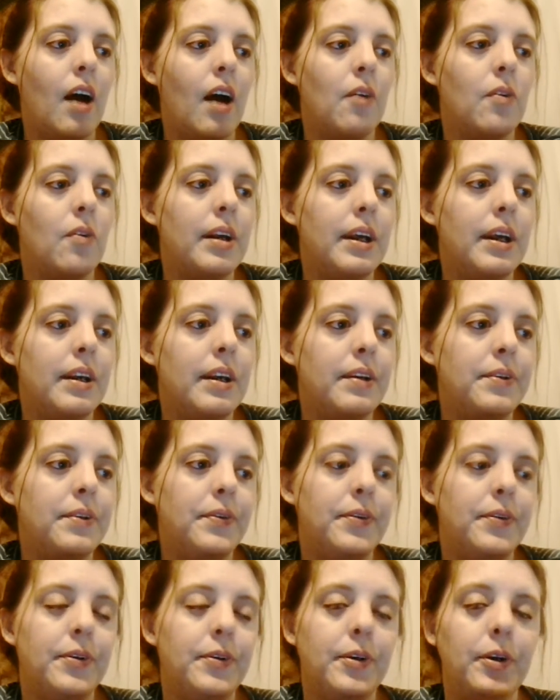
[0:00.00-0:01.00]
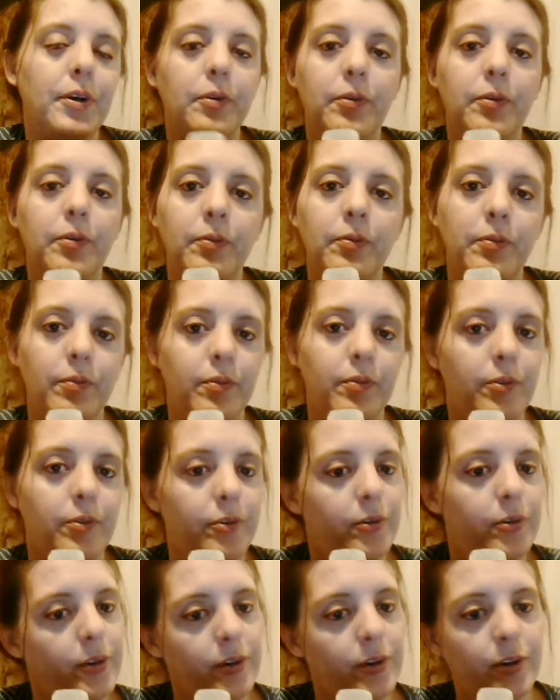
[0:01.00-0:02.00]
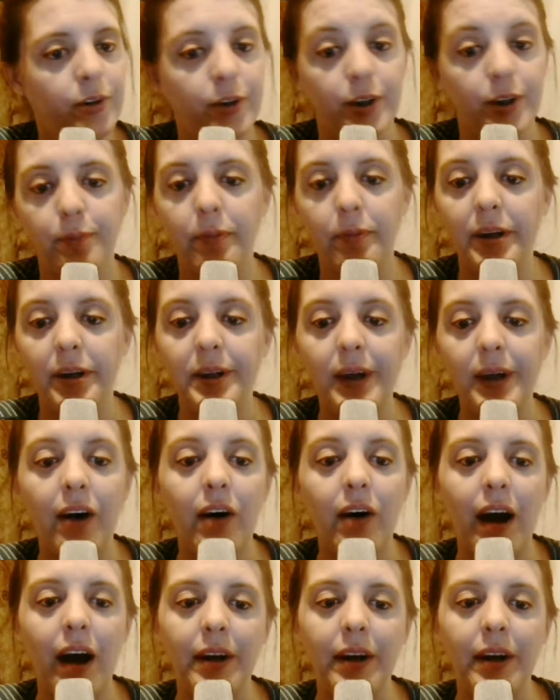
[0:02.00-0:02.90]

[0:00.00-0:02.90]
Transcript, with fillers: I wanted to just speak out.